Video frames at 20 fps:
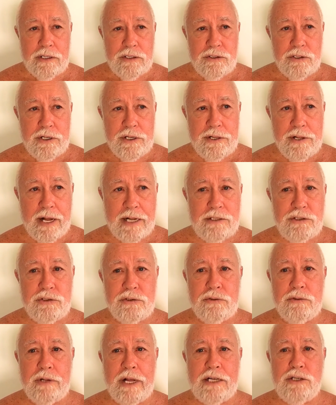See, that's,
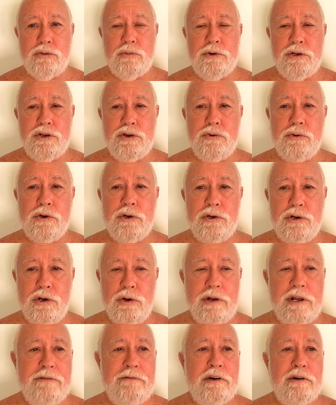that's what you can
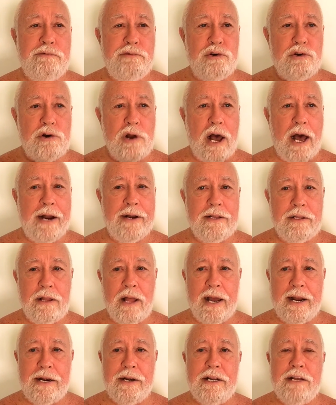do, even if you're not
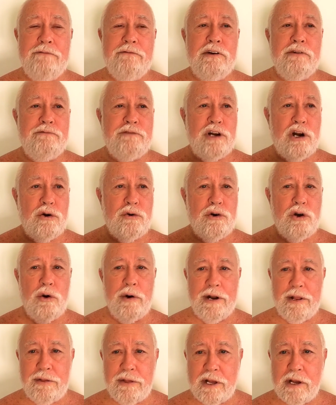enlightened, even if you don't know
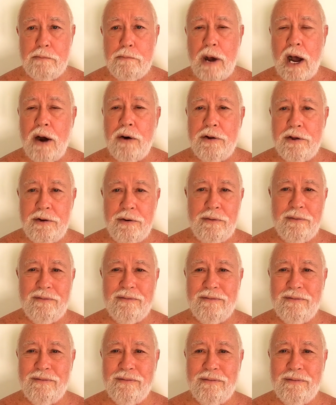anything about it.
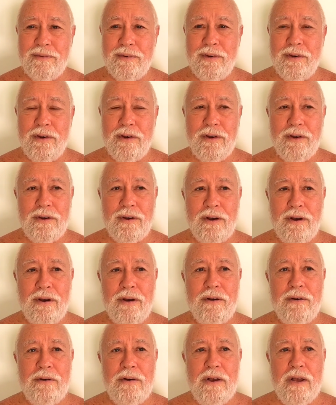Uh,
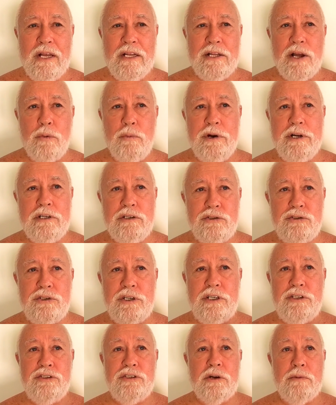and when you
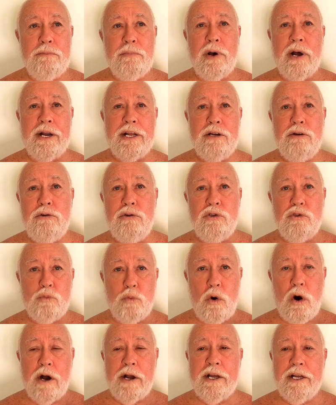see somebody who's
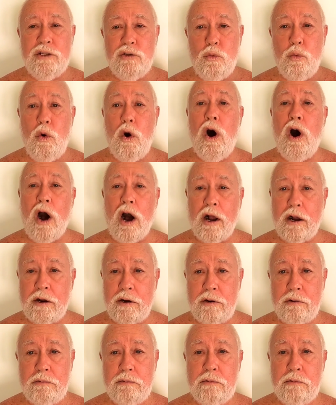walking the walk,